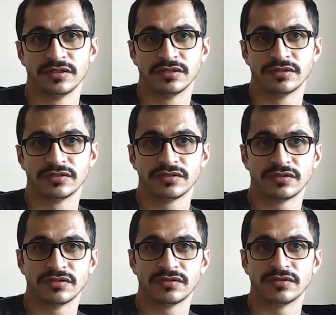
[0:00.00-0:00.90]

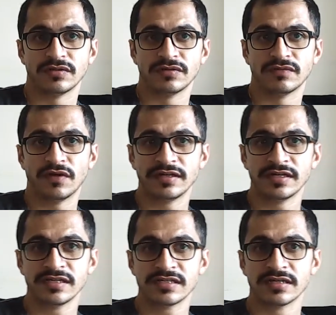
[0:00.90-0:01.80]
So what
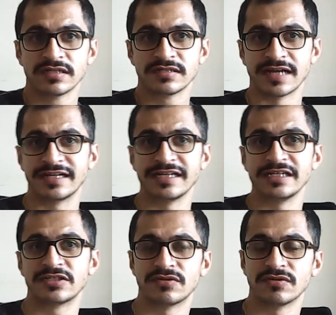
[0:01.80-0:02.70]
does starting
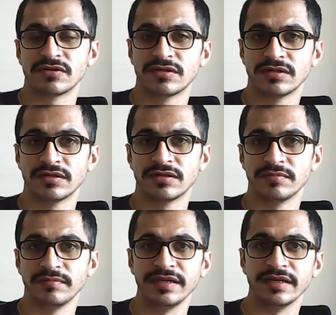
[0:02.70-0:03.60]
stroke
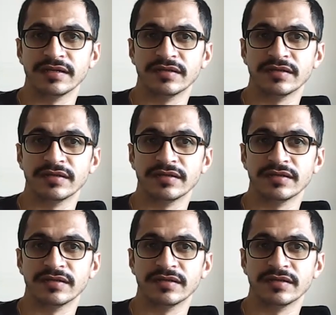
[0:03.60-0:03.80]
mean?